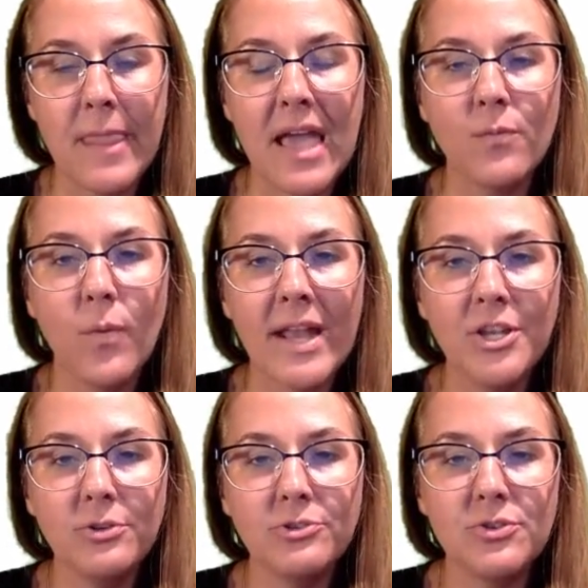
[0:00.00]
And when
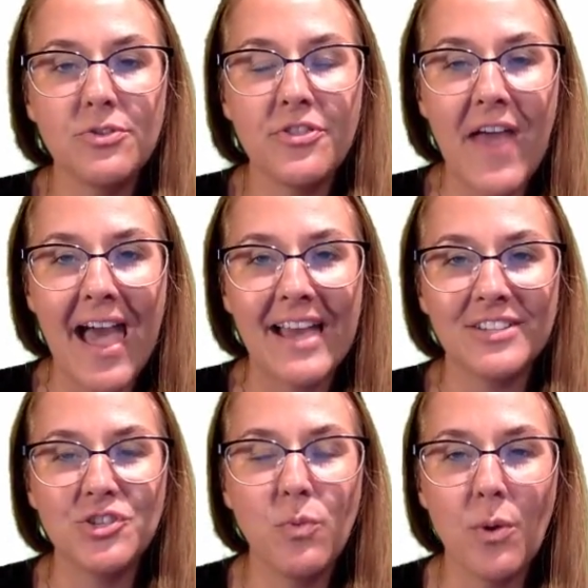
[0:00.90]
you do that,
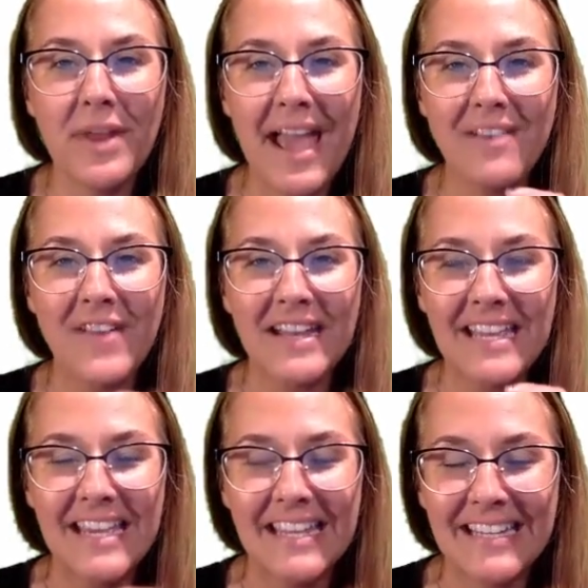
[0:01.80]
you won't have
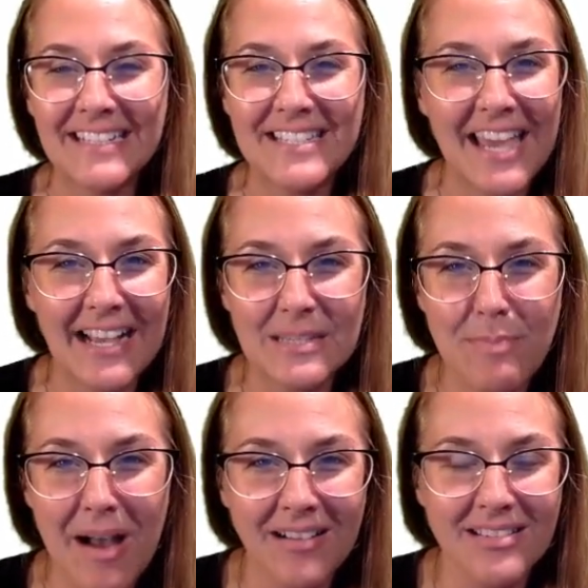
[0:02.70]
any hidden text
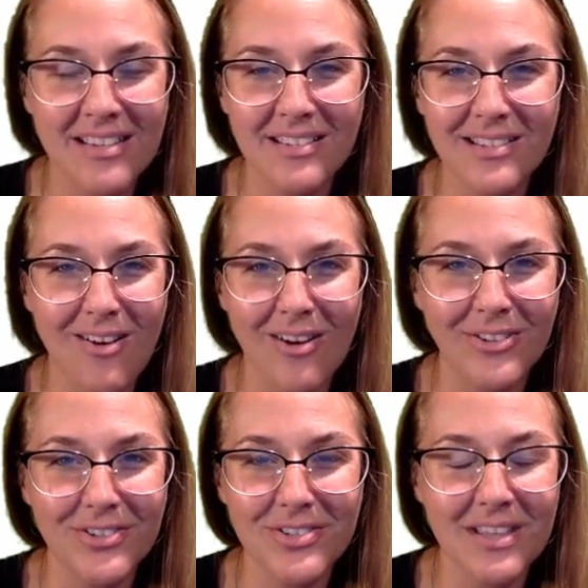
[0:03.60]
boxes on
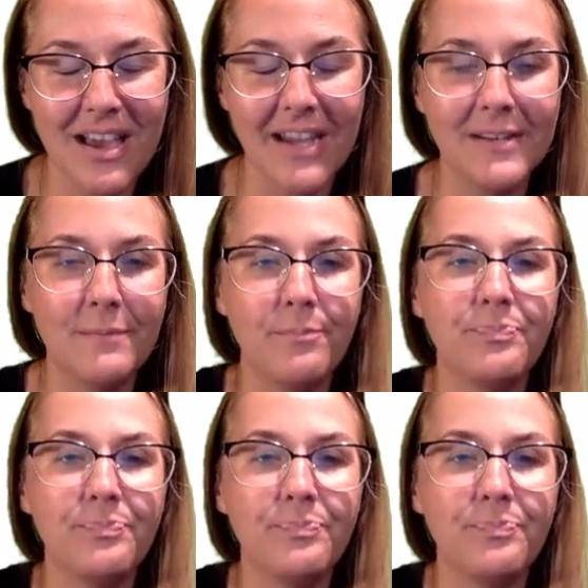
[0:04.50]
your slide.